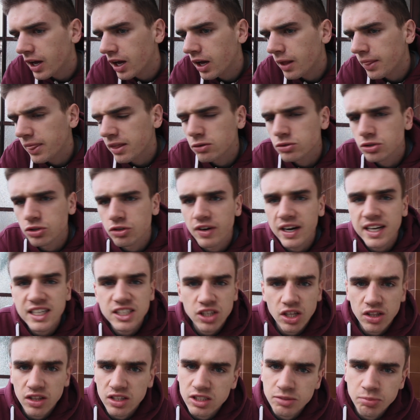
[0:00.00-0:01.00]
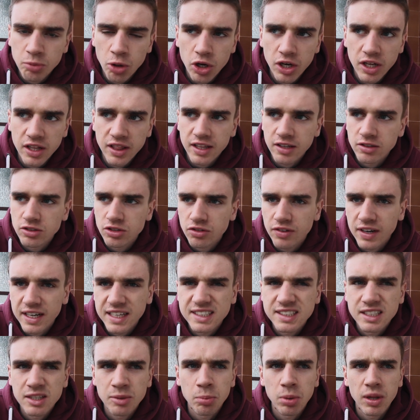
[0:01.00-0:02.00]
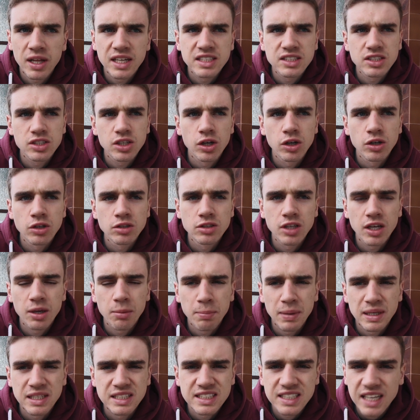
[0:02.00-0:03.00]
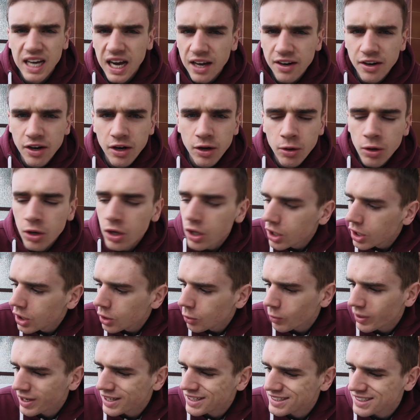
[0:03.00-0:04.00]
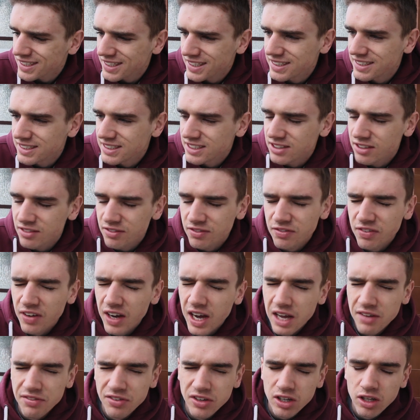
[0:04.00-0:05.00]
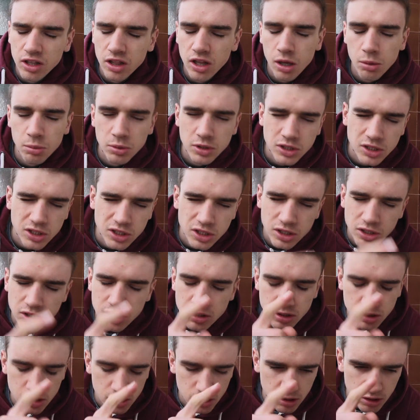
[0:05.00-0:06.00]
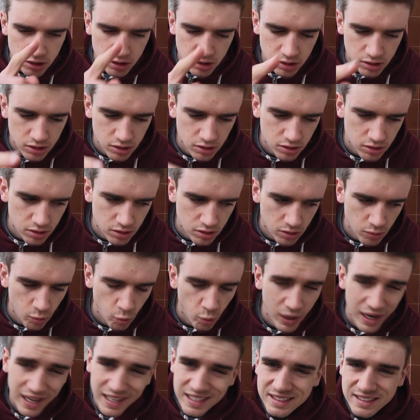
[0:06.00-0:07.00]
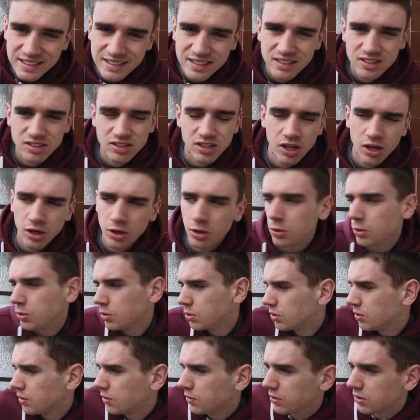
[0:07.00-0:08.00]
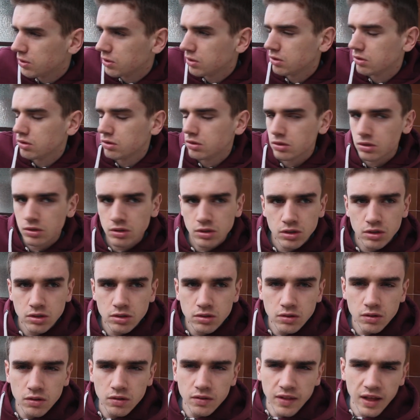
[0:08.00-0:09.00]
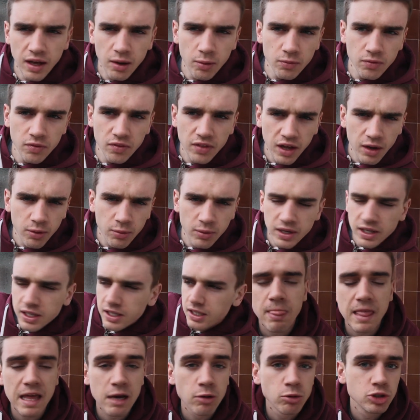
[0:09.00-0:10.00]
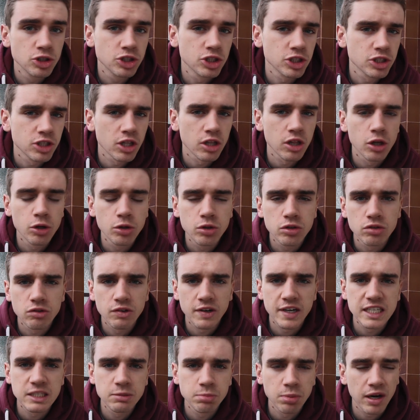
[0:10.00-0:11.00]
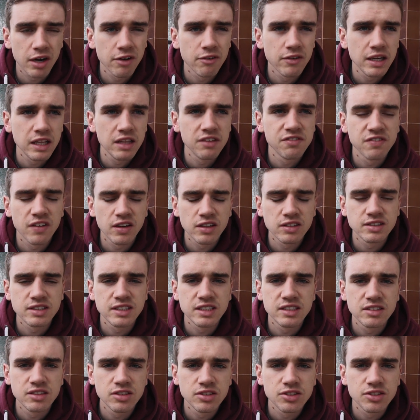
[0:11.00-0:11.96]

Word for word: uh, there was a race on this morning. There was a race in a place called Bescano, which is five kilometers west, so that that way. It was just a local race, but I really fancied